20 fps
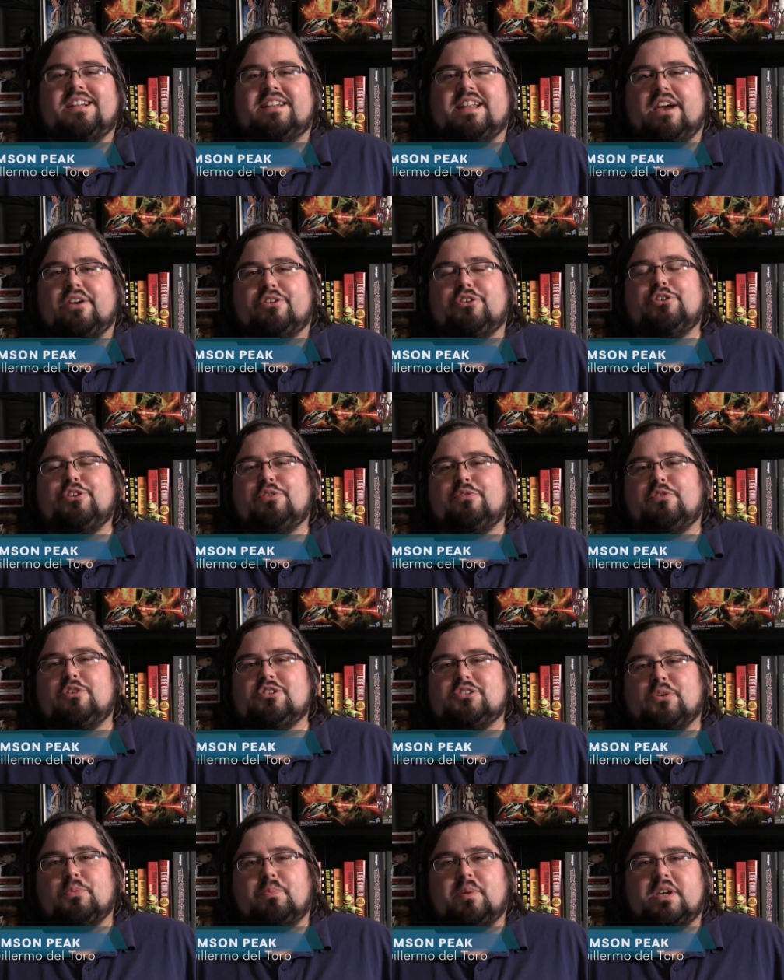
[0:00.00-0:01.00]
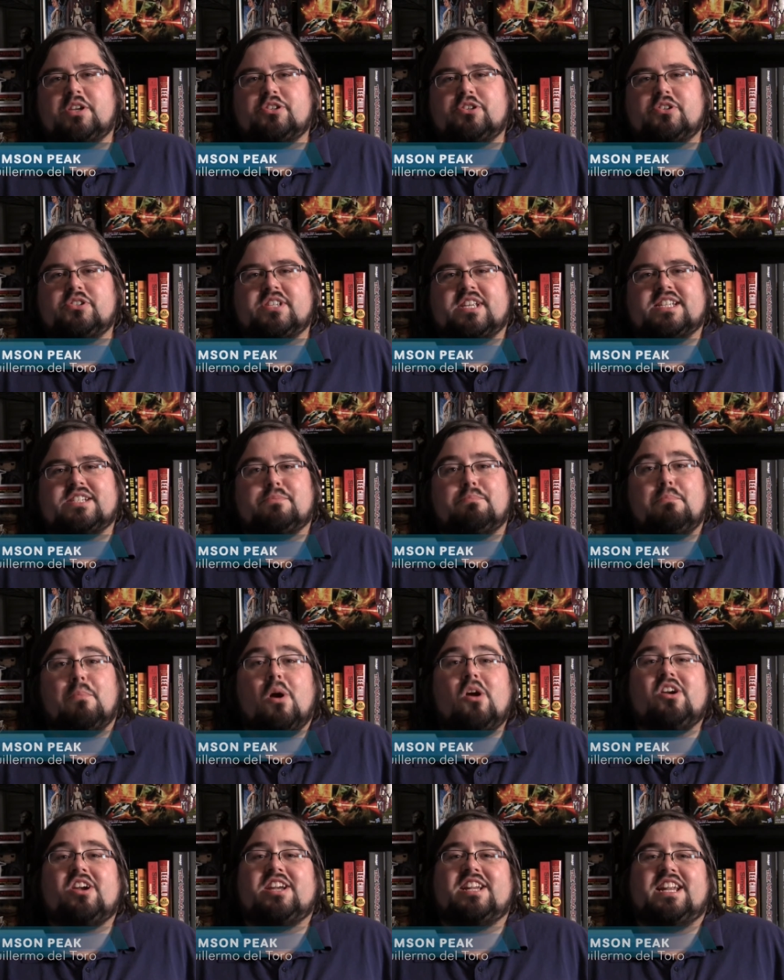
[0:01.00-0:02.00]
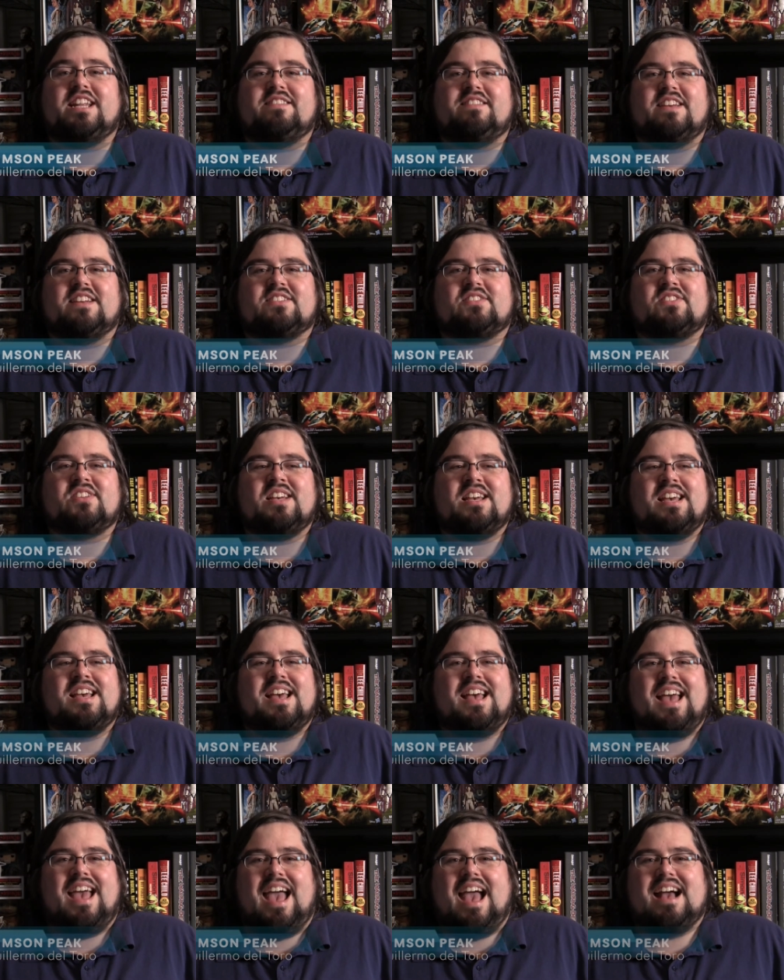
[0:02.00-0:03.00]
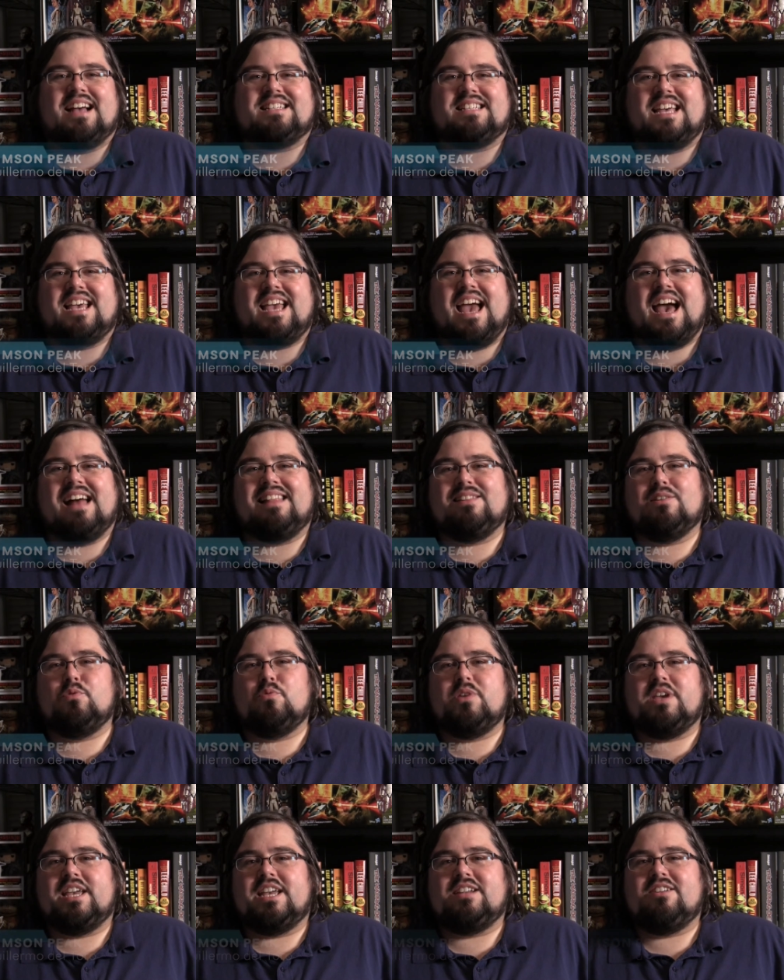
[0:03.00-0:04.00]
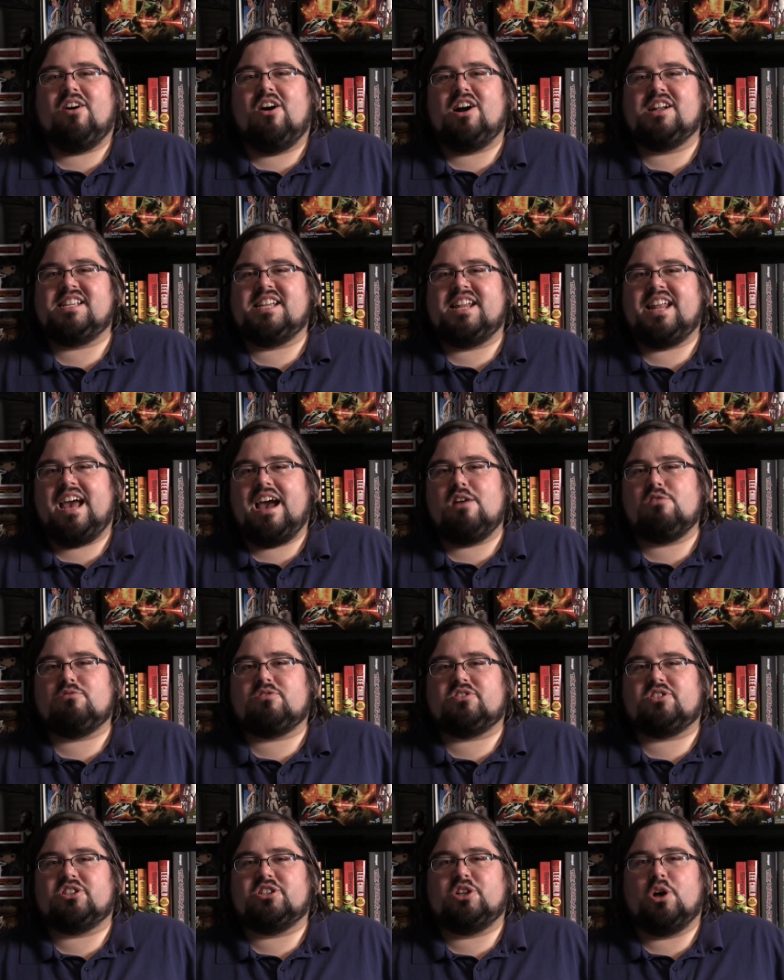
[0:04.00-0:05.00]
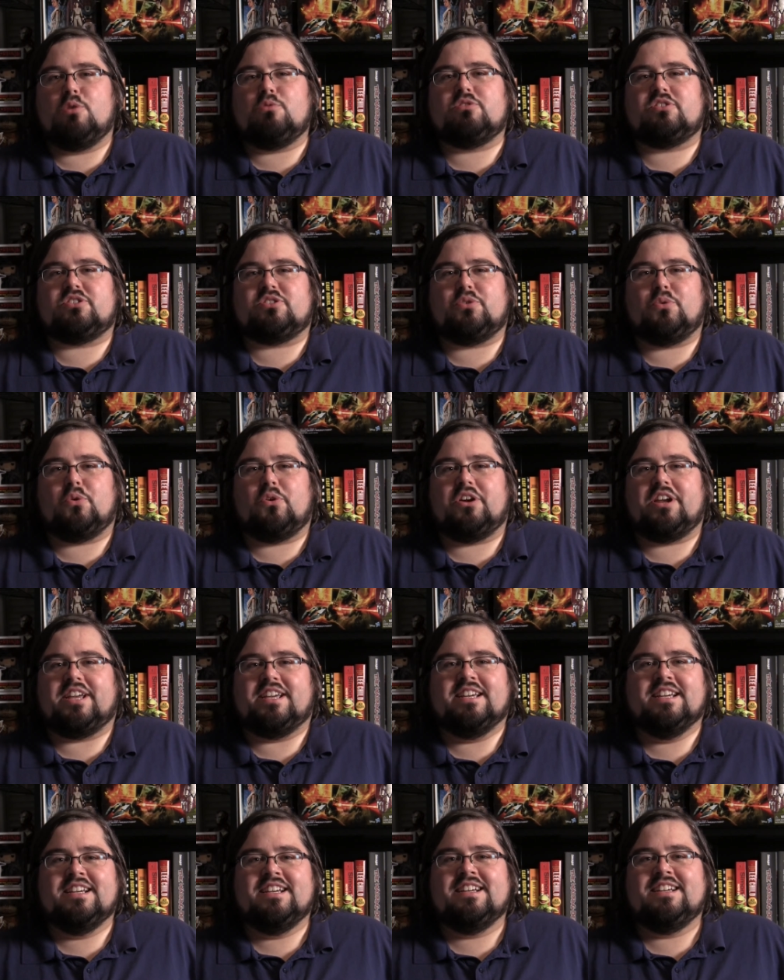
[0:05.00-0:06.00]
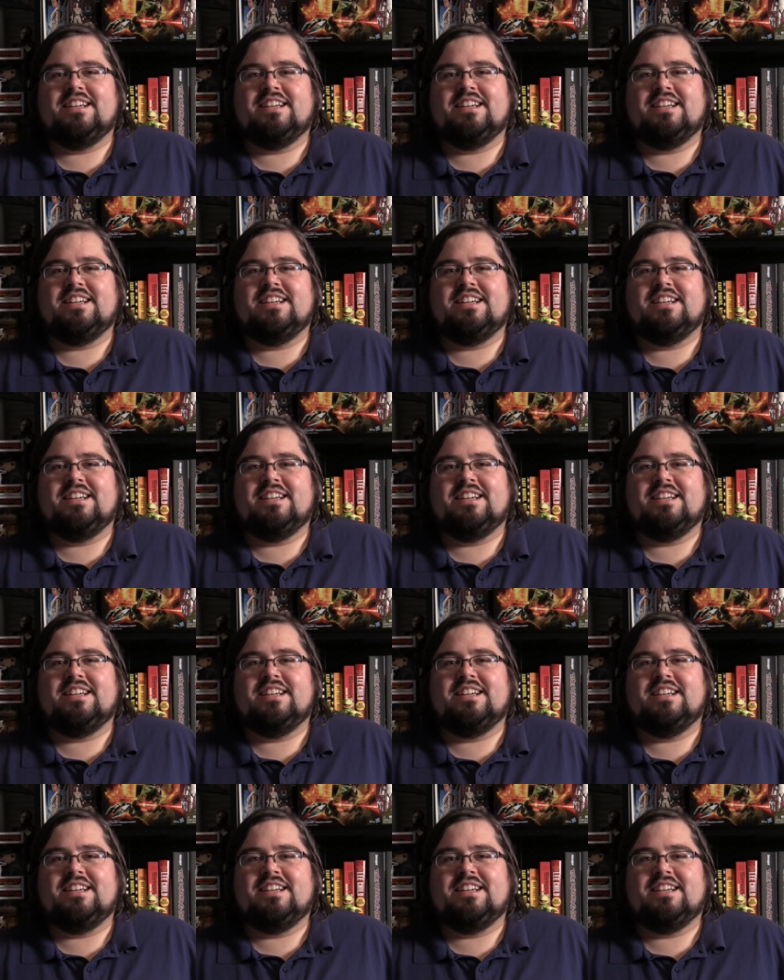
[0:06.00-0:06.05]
Now, Universal Pictures is marketing this as a Halloween haunted house ghost story.